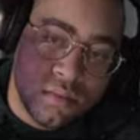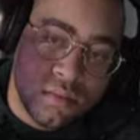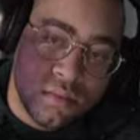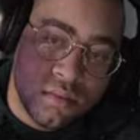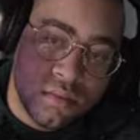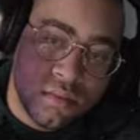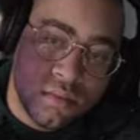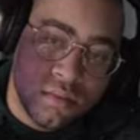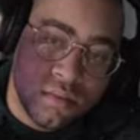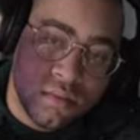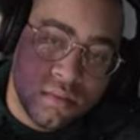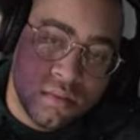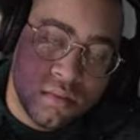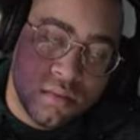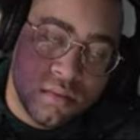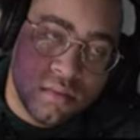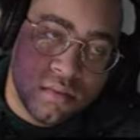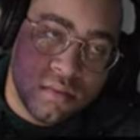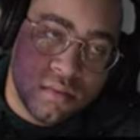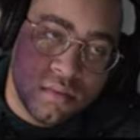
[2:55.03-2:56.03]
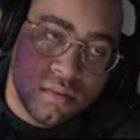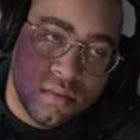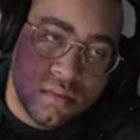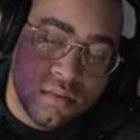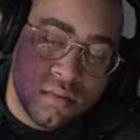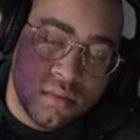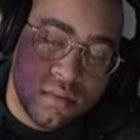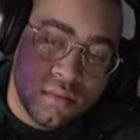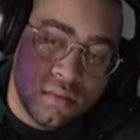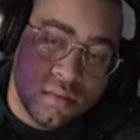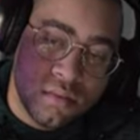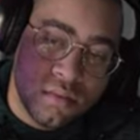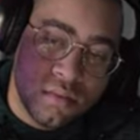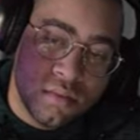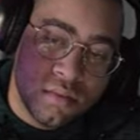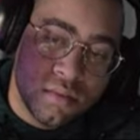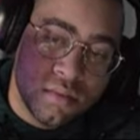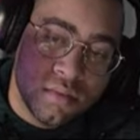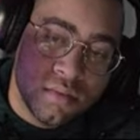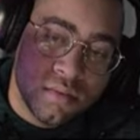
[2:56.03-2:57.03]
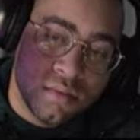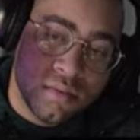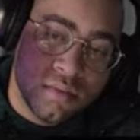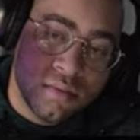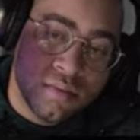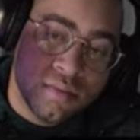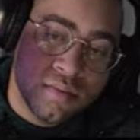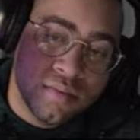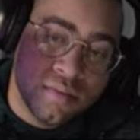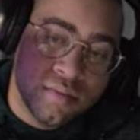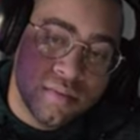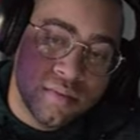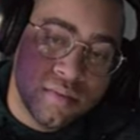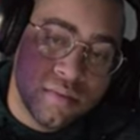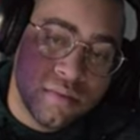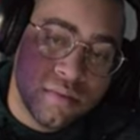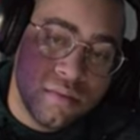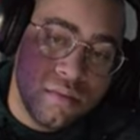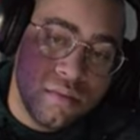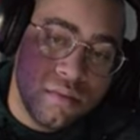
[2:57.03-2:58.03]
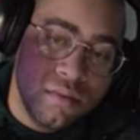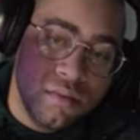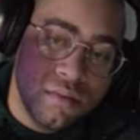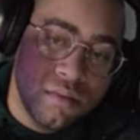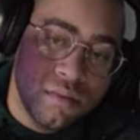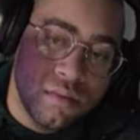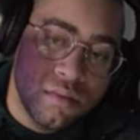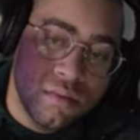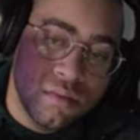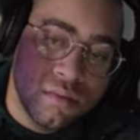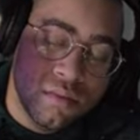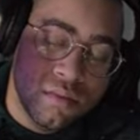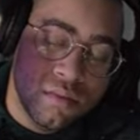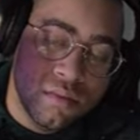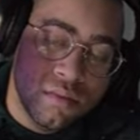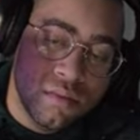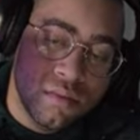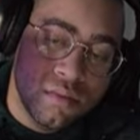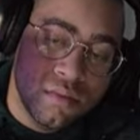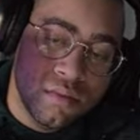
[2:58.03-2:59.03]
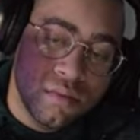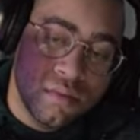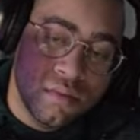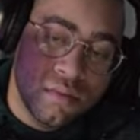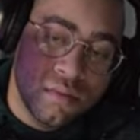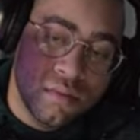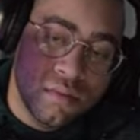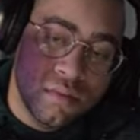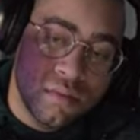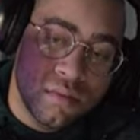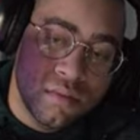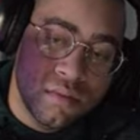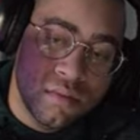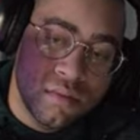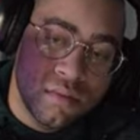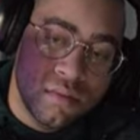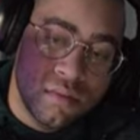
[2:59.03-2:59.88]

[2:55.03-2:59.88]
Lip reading: No words are spoken by the person on screen.